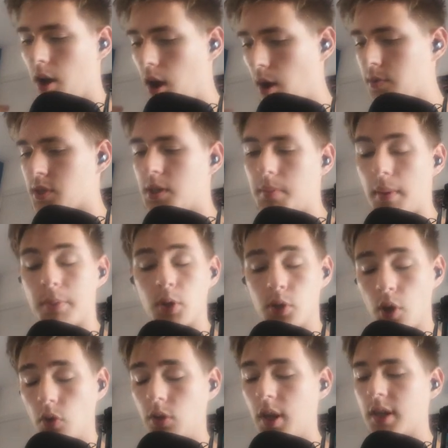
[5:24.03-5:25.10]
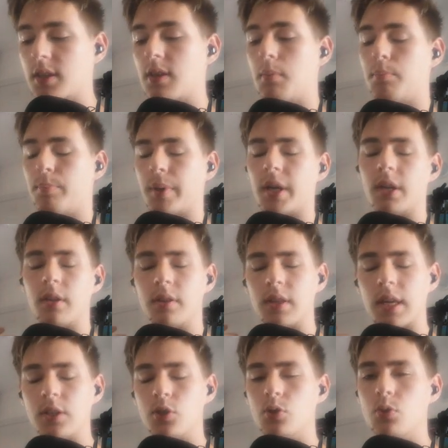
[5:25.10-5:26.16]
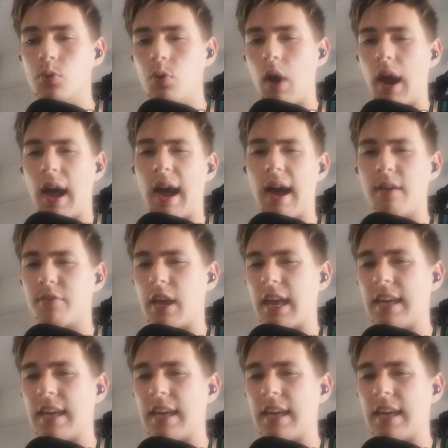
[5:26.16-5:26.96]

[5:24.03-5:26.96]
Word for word: obviously maybe you don't like them, but they do have